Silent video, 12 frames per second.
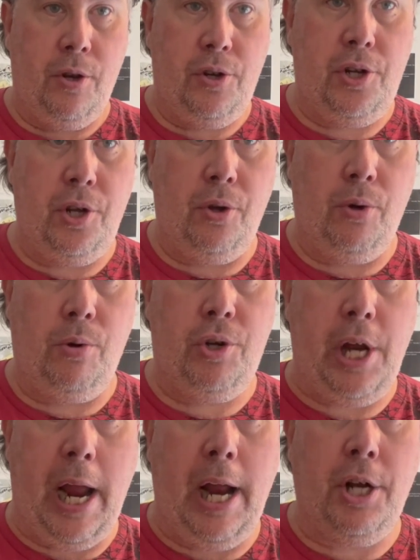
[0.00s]
to
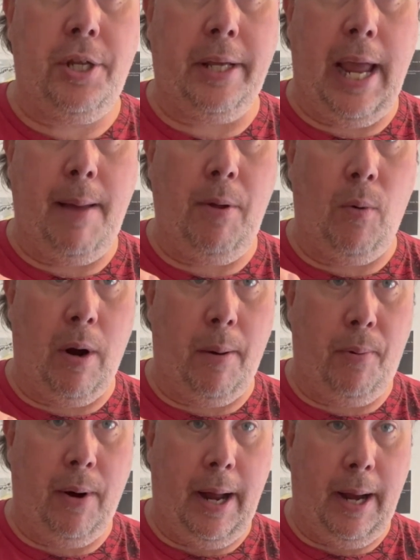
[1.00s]
change the game you want
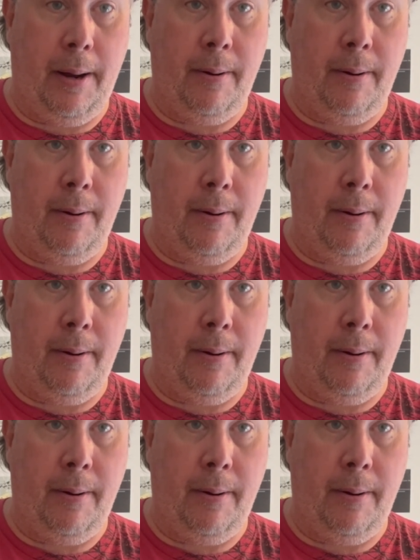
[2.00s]
to play.